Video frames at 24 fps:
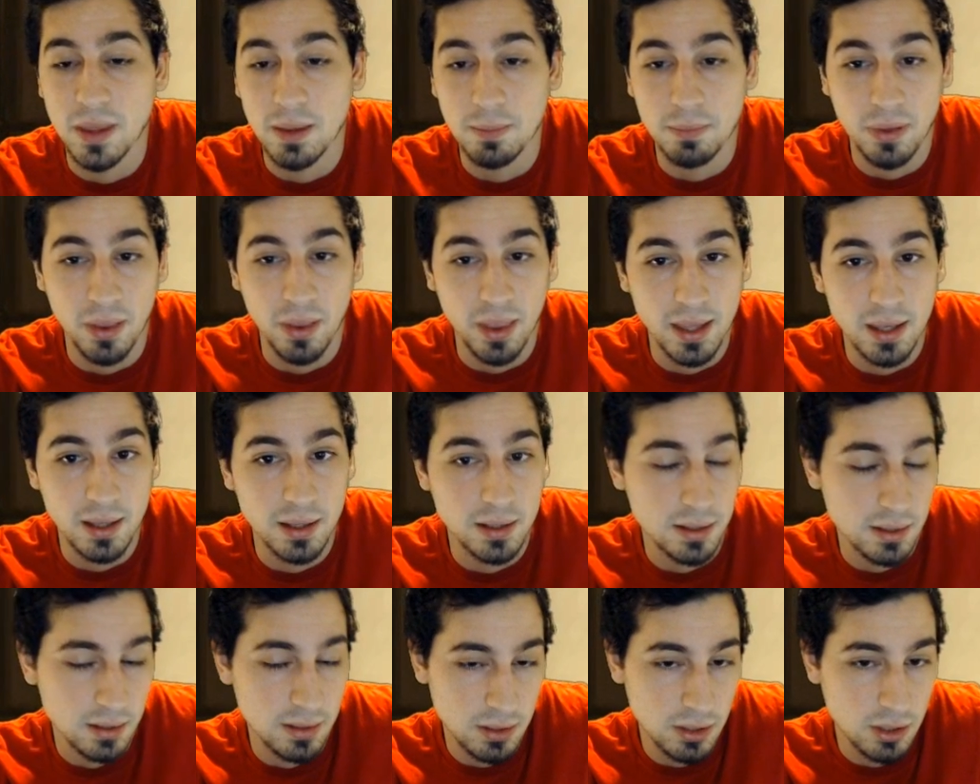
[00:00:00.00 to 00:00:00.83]
They play
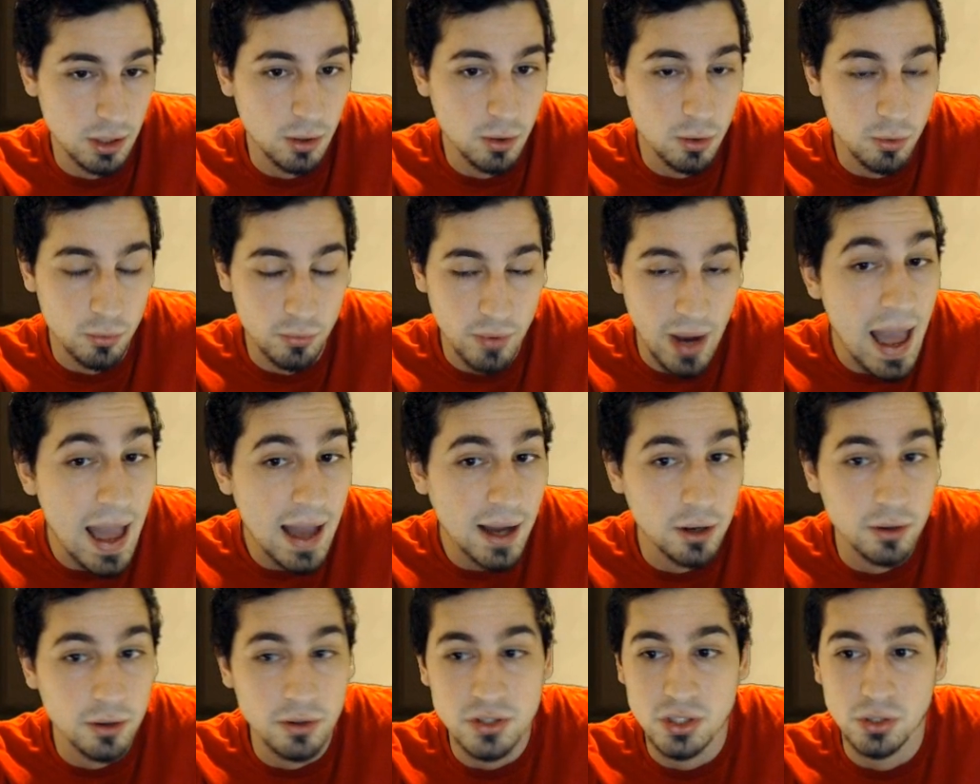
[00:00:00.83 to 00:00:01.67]
a
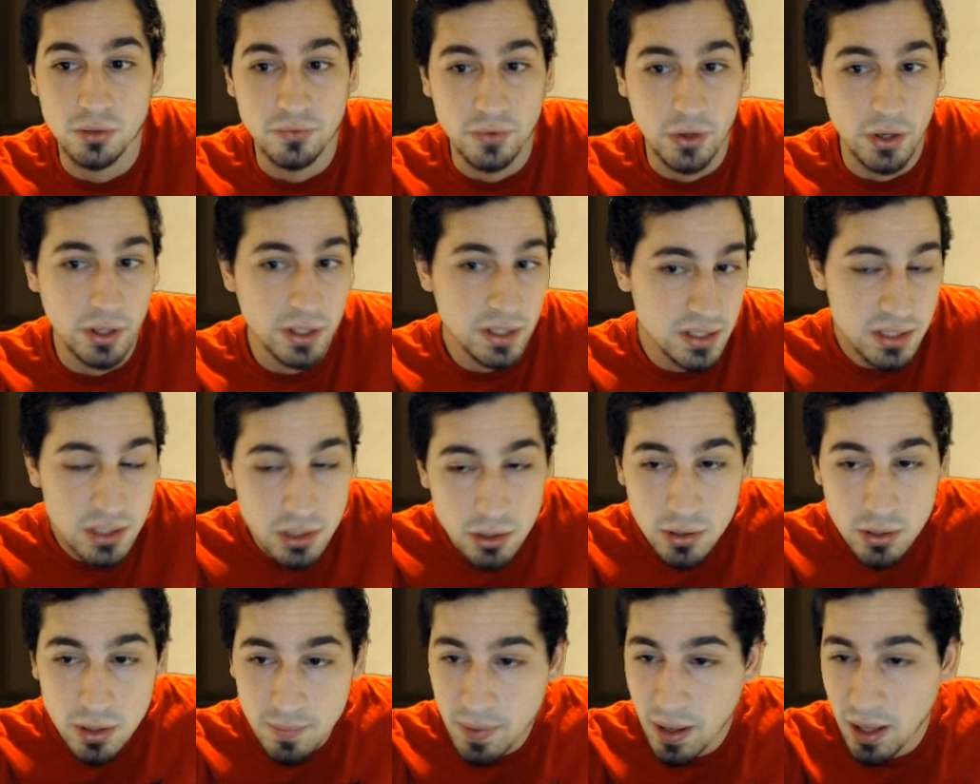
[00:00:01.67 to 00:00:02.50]
Rag or a Sylvanas, and
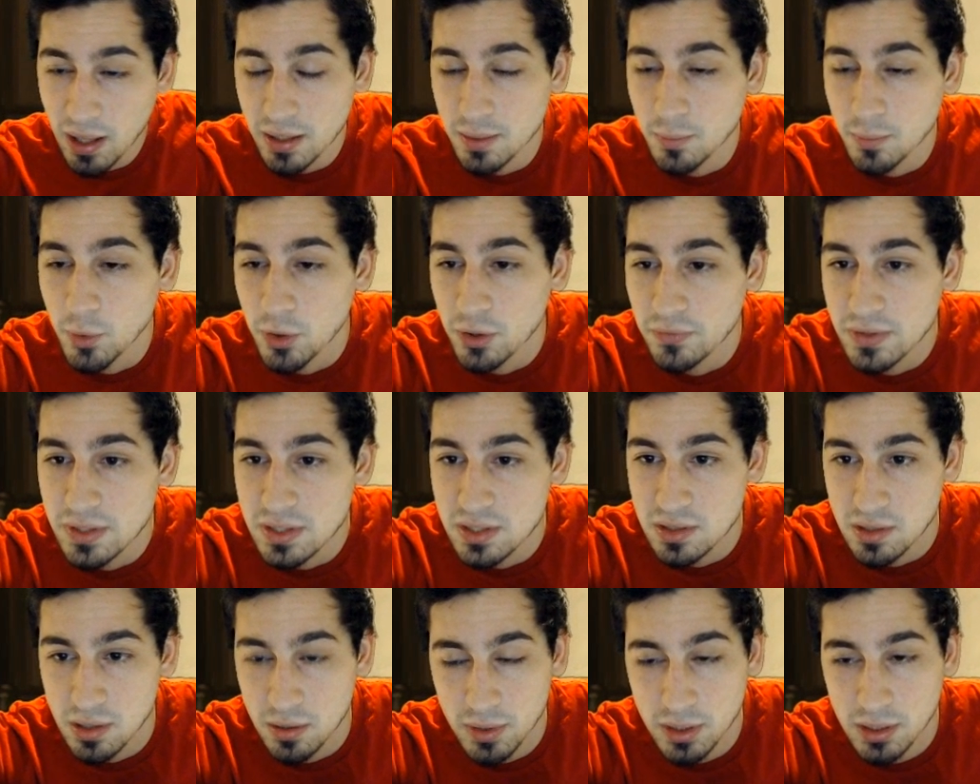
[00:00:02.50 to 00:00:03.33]
you can polymorph
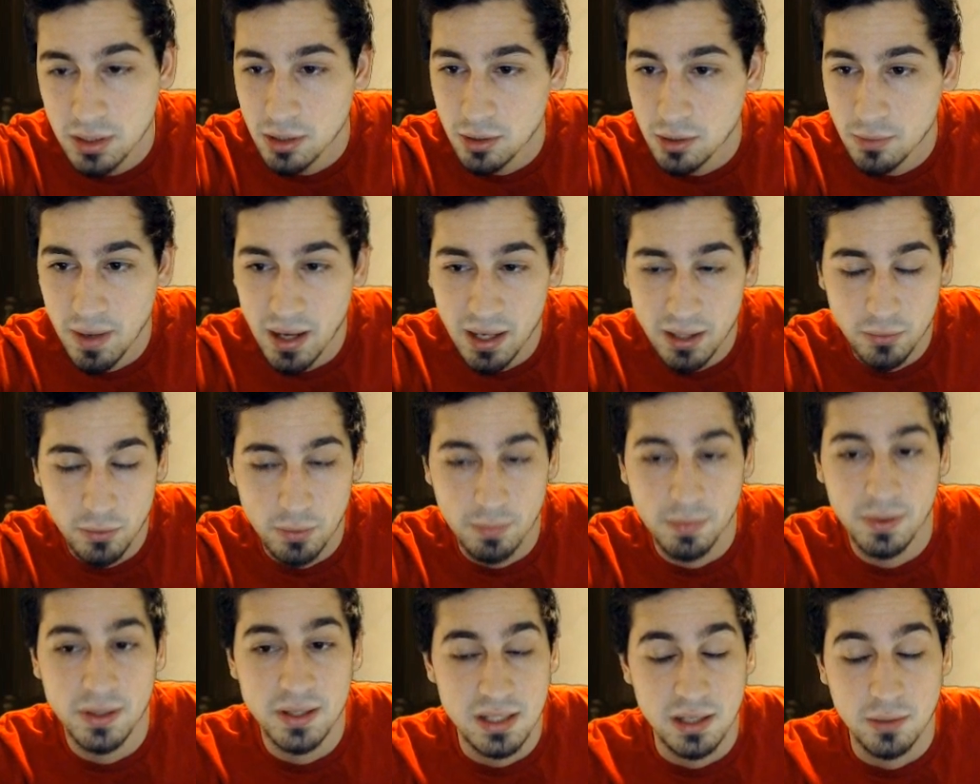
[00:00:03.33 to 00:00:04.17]
it. So I really don't mind
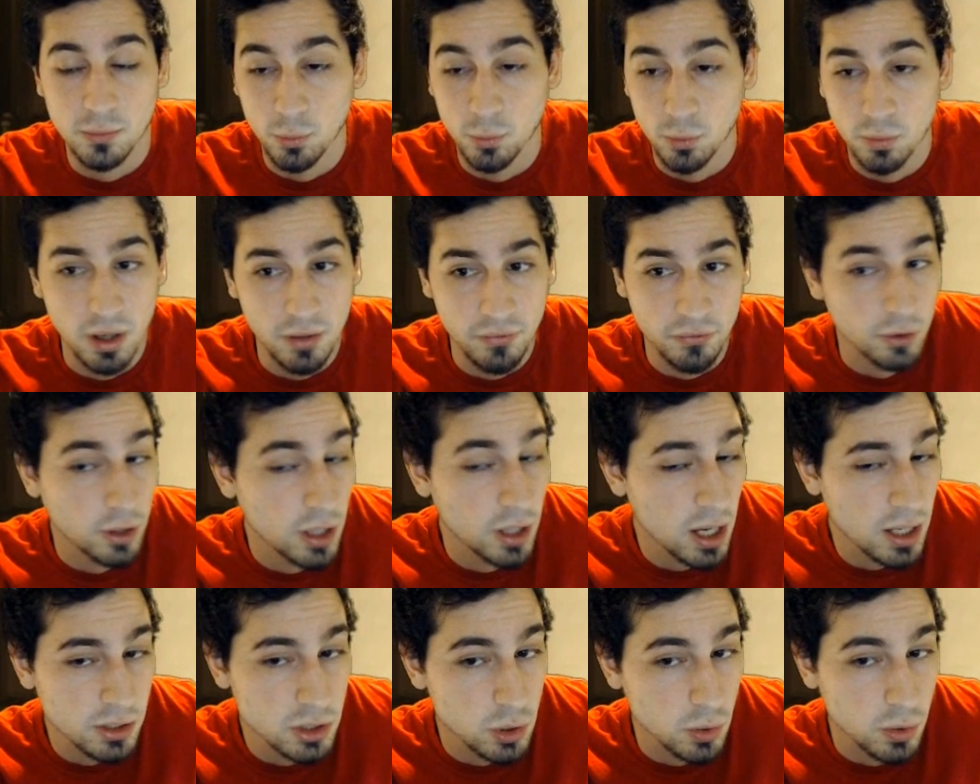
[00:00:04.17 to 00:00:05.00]
replacing a
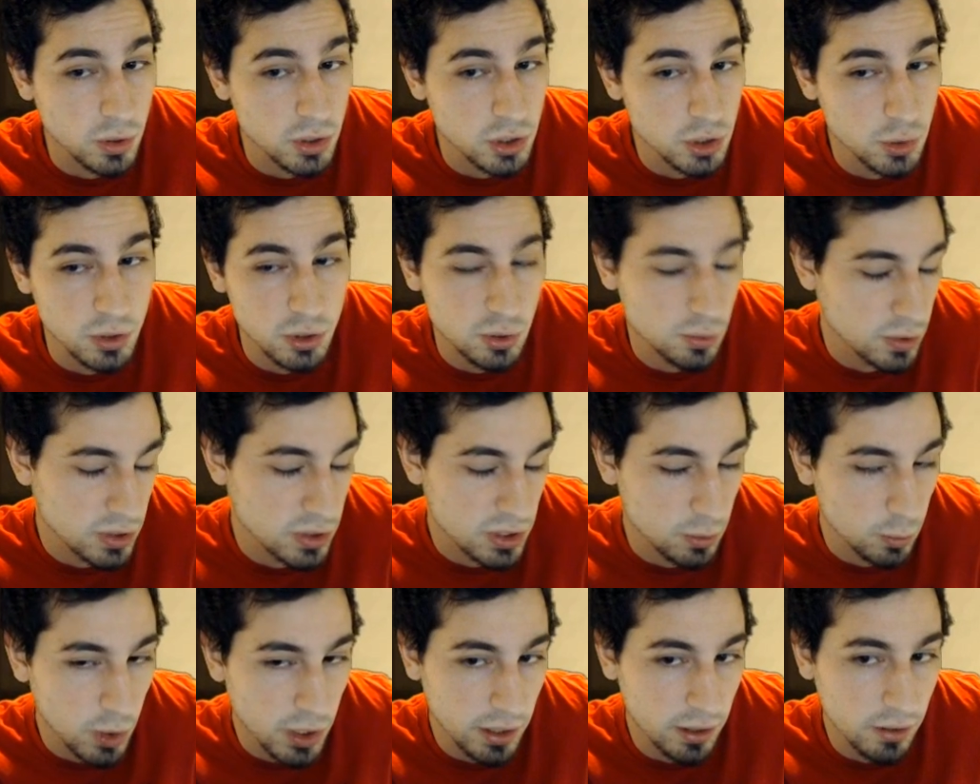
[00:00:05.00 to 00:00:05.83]
Forgotten Torch, which was
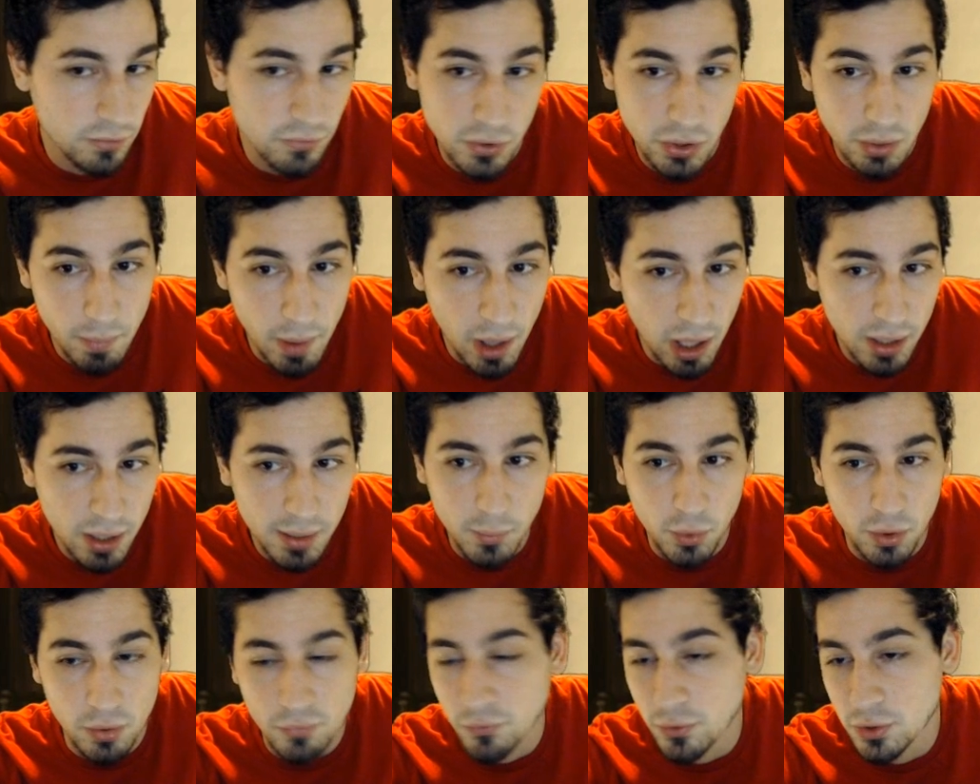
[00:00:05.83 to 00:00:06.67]
a 1-of, with a
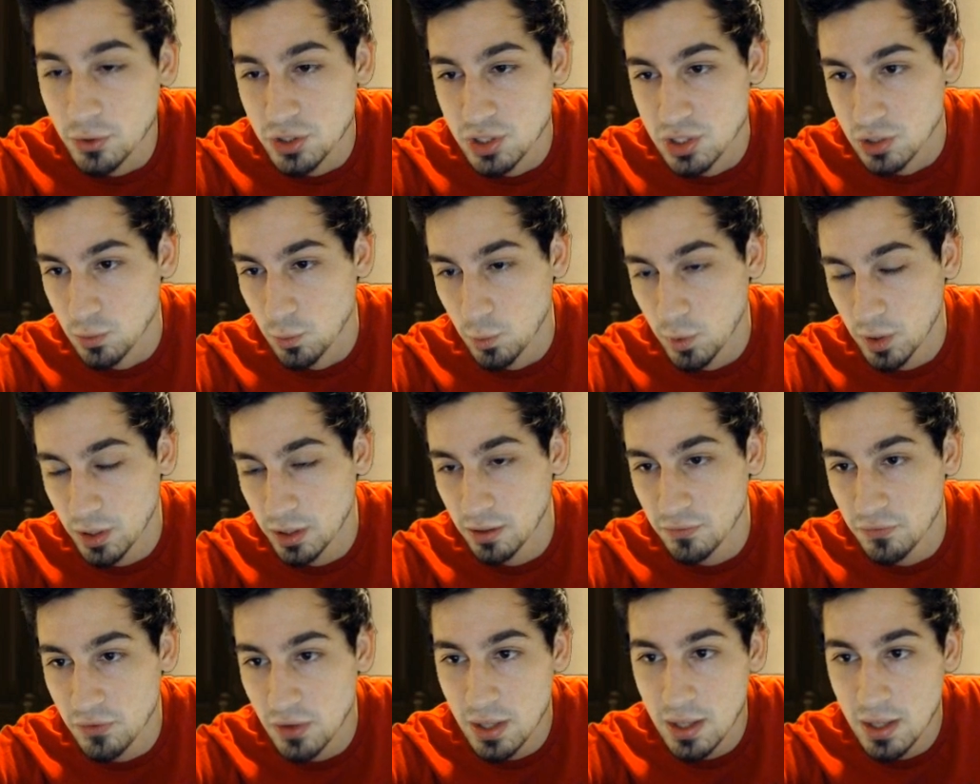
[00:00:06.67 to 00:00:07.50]
polymorph, which is a
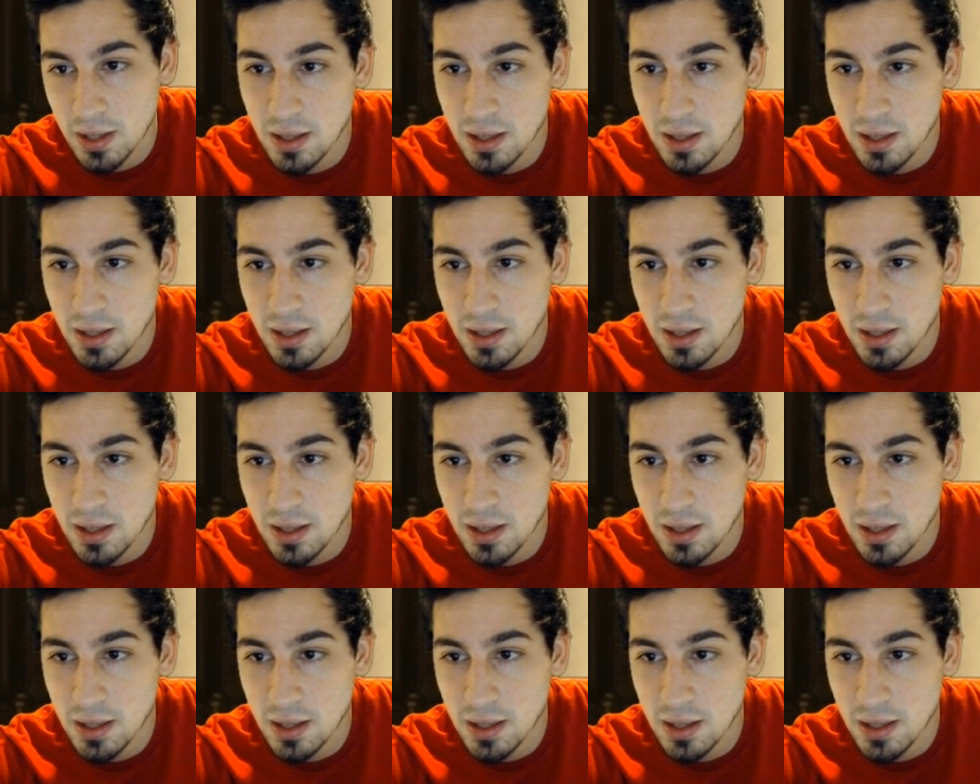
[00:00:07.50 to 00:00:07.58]
1-of.